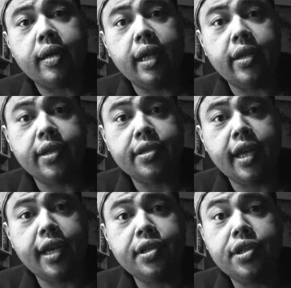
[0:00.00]
In this
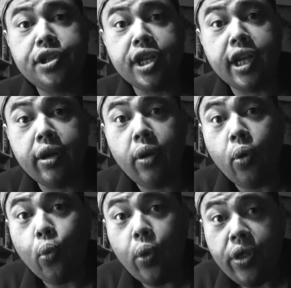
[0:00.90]
case, chicken
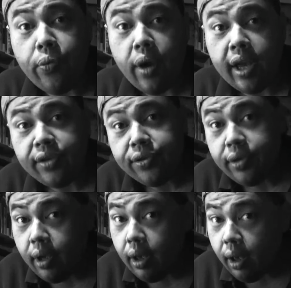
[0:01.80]
with rice.
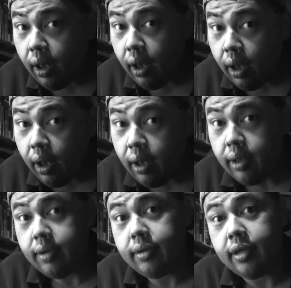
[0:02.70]

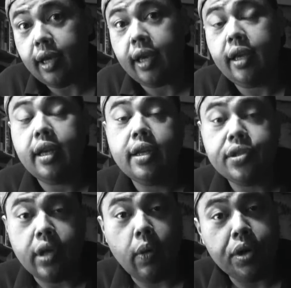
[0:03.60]
Okay,
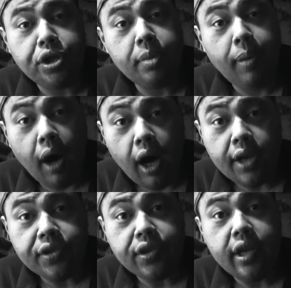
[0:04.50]
so I want you to
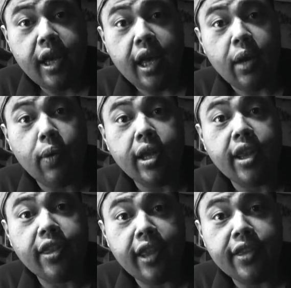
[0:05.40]
pause and I want you
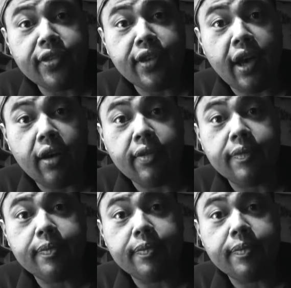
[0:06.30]
to think this out.